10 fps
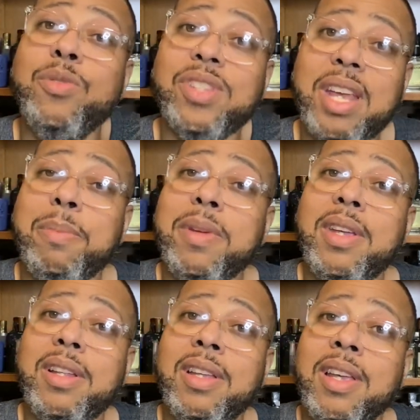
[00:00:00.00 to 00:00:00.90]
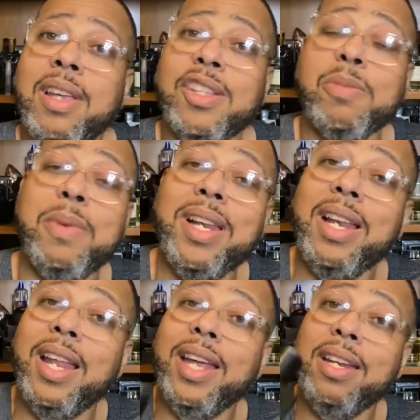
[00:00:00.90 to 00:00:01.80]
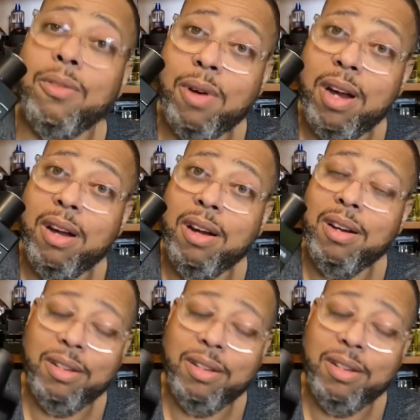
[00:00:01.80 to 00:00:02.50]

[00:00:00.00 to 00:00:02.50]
step in, smelling like they're right here.